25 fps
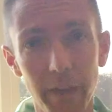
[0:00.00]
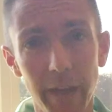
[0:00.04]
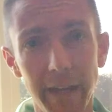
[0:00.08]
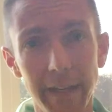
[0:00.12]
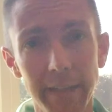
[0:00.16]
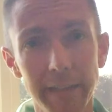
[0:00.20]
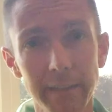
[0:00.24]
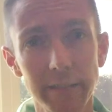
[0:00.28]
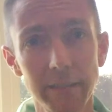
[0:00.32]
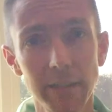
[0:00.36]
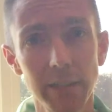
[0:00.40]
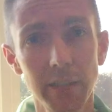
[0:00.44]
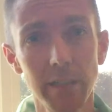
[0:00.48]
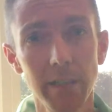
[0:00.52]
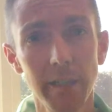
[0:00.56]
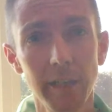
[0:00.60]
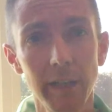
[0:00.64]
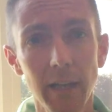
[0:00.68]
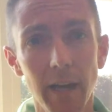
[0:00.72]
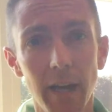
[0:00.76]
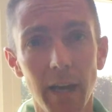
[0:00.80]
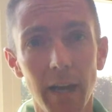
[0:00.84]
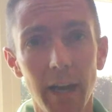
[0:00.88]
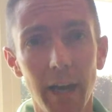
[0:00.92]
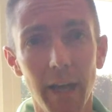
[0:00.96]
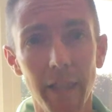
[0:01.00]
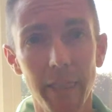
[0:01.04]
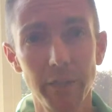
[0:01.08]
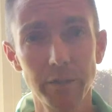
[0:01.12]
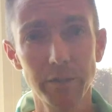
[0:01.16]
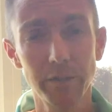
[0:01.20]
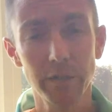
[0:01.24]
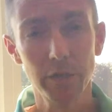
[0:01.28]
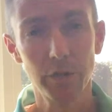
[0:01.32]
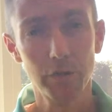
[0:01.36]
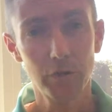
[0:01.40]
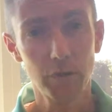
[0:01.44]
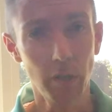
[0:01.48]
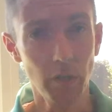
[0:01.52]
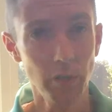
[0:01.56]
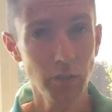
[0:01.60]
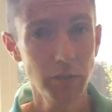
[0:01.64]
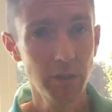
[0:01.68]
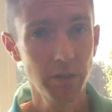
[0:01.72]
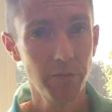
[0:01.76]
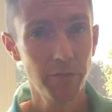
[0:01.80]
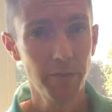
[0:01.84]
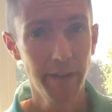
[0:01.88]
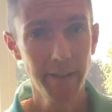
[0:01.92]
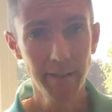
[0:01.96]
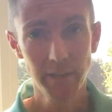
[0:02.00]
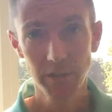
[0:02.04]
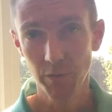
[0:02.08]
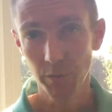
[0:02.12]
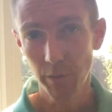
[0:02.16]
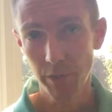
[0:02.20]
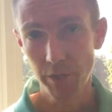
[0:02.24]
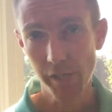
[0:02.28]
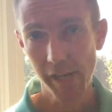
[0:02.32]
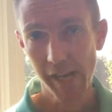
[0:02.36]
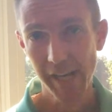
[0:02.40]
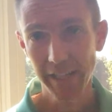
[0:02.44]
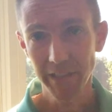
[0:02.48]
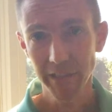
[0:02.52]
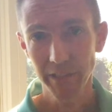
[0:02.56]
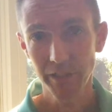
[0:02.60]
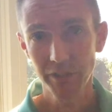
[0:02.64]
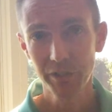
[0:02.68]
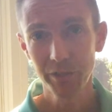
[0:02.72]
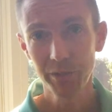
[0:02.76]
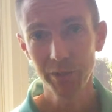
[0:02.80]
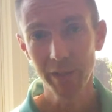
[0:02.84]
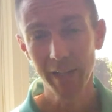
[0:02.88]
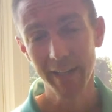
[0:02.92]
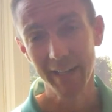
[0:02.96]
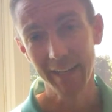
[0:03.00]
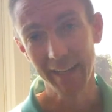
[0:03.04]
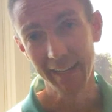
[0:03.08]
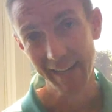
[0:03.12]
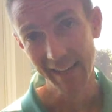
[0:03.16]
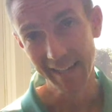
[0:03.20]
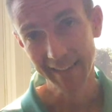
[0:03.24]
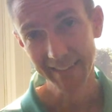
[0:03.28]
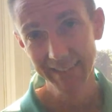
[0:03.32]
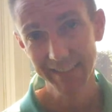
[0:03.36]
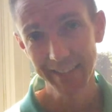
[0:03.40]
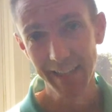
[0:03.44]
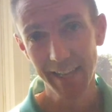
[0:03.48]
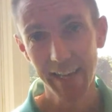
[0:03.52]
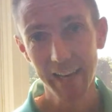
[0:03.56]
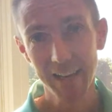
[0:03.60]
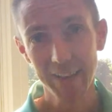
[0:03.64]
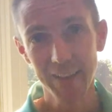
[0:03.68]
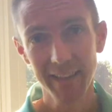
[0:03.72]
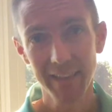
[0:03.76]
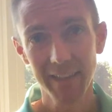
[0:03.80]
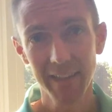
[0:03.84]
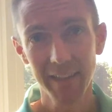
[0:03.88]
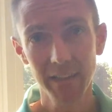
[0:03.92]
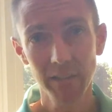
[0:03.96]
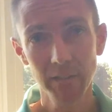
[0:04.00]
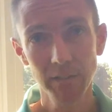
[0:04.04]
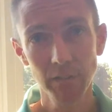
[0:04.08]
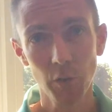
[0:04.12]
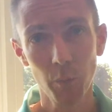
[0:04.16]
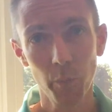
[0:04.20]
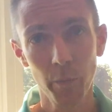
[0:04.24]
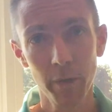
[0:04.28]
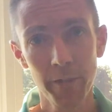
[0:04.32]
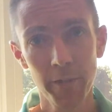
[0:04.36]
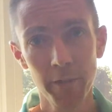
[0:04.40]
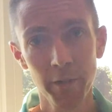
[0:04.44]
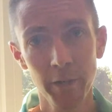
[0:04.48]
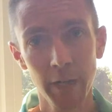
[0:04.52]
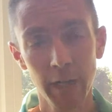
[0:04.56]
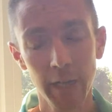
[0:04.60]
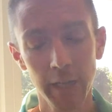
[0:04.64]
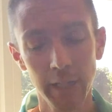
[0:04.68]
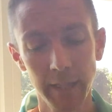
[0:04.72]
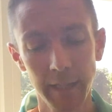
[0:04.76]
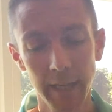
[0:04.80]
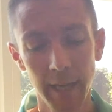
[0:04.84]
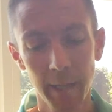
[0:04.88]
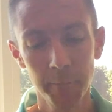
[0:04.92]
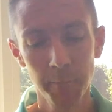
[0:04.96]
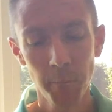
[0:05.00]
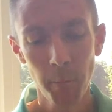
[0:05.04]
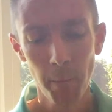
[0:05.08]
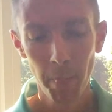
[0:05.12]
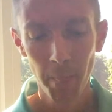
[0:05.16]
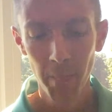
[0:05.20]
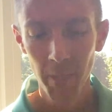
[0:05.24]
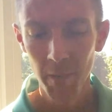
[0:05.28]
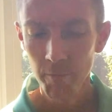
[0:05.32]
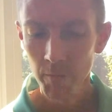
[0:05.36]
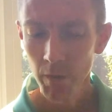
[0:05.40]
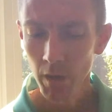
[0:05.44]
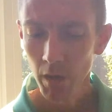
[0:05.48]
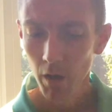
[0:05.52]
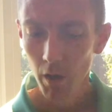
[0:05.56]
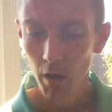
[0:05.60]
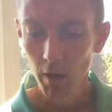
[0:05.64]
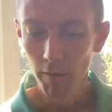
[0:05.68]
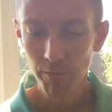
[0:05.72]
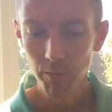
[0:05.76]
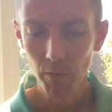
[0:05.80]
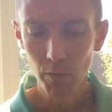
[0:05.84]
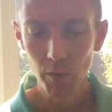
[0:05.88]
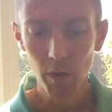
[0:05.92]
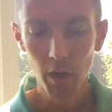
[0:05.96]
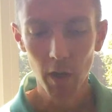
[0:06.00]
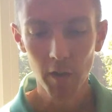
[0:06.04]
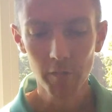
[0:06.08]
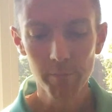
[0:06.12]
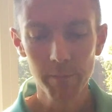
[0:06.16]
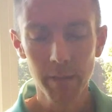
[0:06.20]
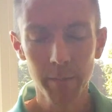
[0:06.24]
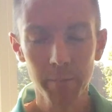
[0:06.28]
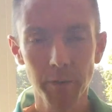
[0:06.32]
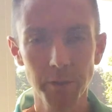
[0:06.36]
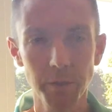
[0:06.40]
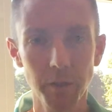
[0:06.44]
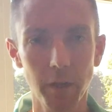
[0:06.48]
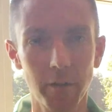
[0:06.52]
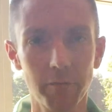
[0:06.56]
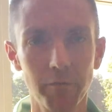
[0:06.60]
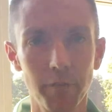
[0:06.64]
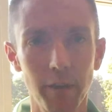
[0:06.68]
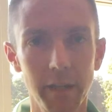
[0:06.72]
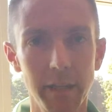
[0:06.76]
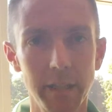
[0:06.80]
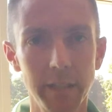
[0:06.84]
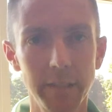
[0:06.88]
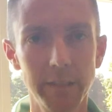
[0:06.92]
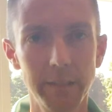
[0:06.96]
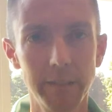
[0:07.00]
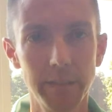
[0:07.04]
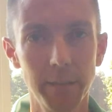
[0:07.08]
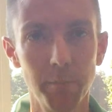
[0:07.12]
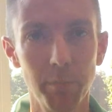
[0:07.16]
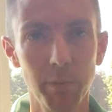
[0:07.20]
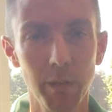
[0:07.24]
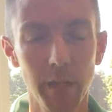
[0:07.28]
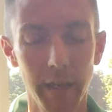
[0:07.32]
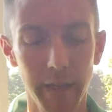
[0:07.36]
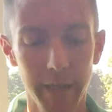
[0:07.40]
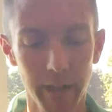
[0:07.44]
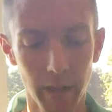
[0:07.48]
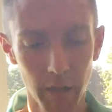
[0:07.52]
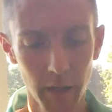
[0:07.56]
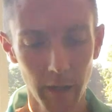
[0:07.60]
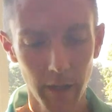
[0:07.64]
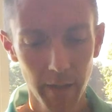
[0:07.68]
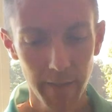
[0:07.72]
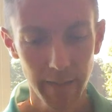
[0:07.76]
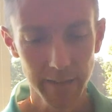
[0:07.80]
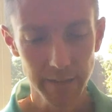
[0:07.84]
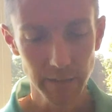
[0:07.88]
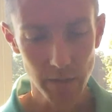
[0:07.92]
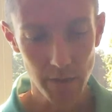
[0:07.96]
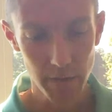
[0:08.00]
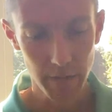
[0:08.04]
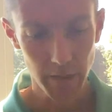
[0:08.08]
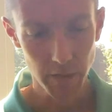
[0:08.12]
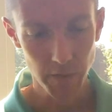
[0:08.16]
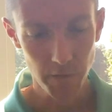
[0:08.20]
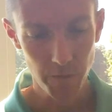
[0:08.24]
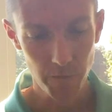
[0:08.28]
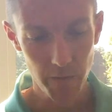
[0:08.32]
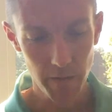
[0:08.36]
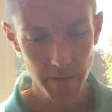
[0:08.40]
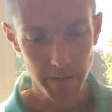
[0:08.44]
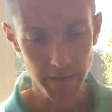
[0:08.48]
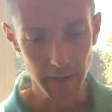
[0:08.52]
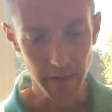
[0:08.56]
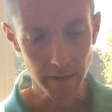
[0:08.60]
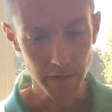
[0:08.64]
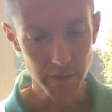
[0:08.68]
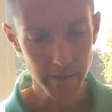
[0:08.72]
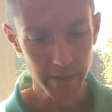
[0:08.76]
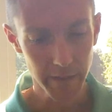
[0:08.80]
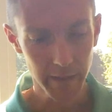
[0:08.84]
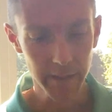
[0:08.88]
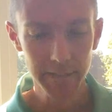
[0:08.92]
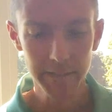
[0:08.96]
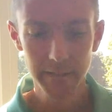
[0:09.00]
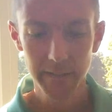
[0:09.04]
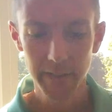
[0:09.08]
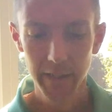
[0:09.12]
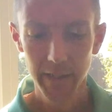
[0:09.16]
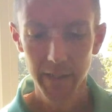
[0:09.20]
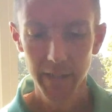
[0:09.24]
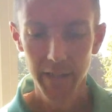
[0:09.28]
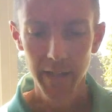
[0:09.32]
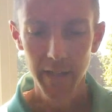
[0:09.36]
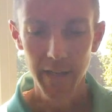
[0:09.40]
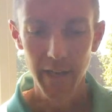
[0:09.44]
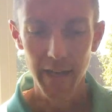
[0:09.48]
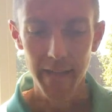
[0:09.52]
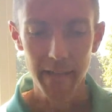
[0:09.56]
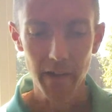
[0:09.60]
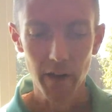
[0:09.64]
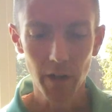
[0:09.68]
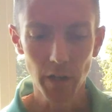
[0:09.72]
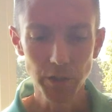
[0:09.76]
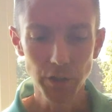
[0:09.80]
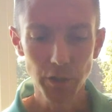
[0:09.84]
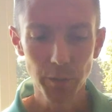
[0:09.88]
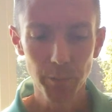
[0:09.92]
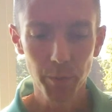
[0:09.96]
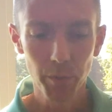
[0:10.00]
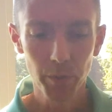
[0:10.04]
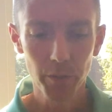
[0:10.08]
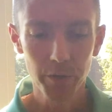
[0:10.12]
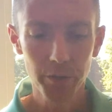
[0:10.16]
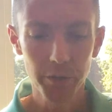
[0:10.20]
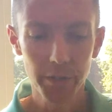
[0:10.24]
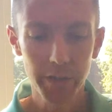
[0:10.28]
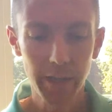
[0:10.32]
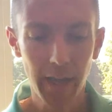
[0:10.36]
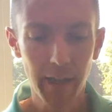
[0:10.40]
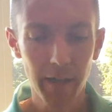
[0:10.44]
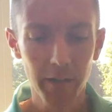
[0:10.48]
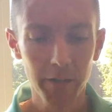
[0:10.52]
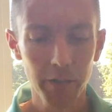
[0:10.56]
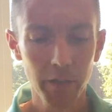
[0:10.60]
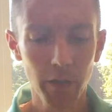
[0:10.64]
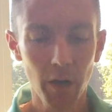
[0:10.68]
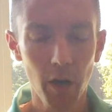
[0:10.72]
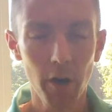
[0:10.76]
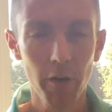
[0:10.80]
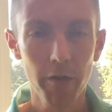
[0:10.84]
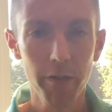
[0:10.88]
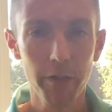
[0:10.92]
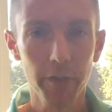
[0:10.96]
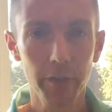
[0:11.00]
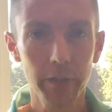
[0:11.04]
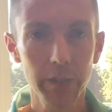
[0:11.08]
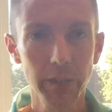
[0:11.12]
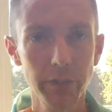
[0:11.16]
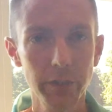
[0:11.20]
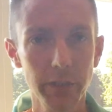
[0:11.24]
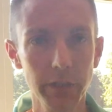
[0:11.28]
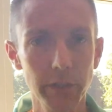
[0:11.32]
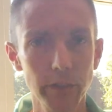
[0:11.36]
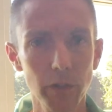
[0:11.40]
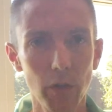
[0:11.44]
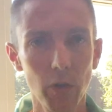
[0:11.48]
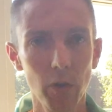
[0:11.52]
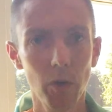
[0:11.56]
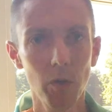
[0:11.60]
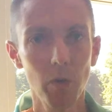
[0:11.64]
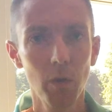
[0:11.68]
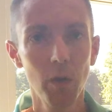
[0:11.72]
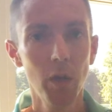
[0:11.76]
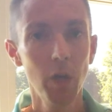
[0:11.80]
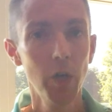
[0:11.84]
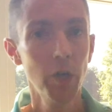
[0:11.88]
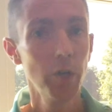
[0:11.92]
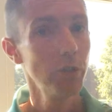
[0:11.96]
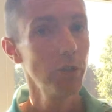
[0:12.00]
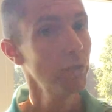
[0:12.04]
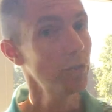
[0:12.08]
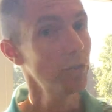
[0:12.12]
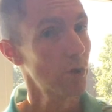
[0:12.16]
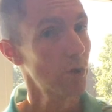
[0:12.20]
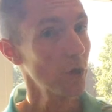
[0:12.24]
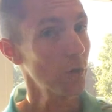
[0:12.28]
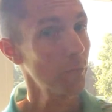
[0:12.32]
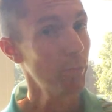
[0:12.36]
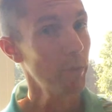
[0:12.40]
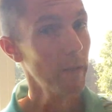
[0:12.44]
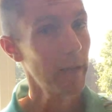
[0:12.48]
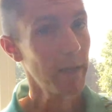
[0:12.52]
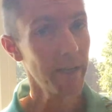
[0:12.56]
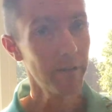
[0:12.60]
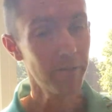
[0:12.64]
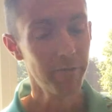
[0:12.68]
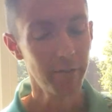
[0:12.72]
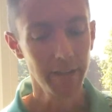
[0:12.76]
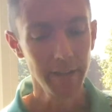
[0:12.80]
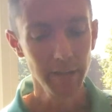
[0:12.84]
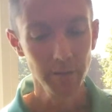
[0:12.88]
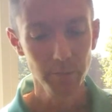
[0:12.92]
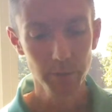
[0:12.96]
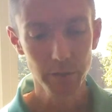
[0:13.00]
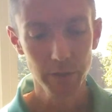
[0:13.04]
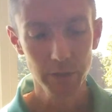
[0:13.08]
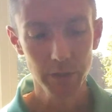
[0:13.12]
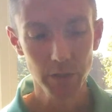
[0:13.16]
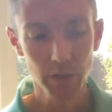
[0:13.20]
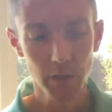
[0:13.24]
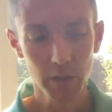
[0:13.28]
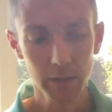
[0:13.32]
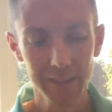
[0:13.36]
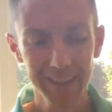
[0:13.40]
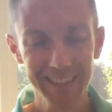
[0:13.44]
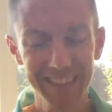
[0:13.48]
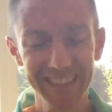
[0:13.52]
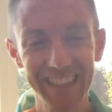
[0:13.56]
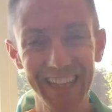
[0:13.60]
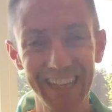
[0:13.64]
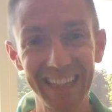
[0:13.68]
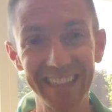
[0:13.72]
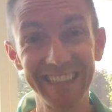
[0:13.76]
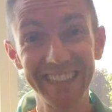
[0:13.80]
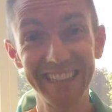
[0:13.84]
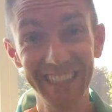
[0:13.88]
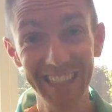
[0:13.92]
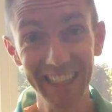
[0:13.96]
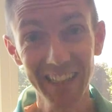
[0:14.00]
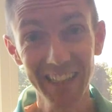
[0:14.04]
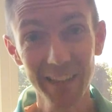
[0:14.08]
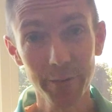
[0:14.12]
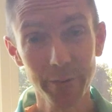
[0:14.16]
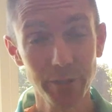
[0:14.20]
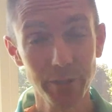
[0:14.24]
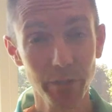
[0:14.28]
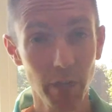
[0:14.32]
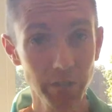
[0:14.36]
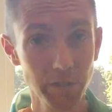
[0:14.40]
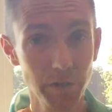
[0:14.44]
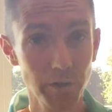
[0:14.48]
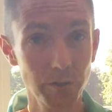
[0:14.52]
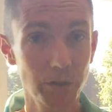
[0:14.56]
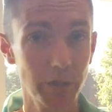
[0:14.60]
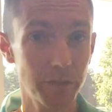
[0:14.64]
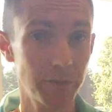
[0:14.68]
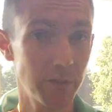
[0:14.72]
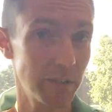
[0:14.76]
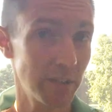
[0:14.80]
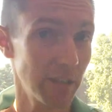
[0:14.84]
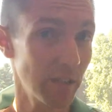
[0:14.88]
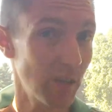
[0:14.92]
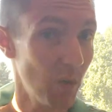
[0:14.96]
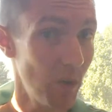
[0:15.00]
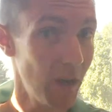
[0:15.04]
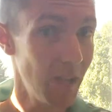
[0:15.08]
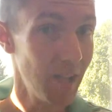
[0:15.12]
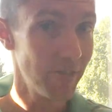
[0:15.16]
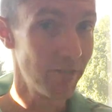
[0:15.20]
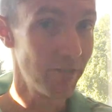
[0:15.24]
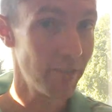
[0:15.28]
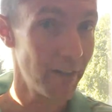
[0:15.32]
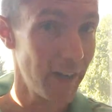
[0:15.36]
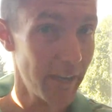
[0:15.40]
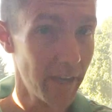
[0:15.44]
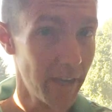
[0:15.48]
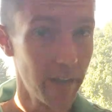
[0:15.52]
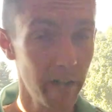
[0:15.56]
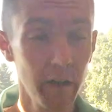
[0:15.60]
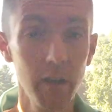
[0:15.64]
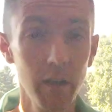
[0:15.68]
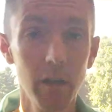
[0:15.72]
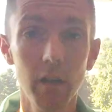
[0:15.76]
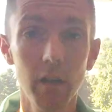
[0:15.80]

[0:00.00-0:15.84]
days. There's a gross event, so what you actually shoot, and a net side of the thing, so with your handicap. All full golf members are invited to play. That's August 5th and 6th. And then also put on your calendar our 36-hole stroke play event, which is August 19th, which also serves as the qualifier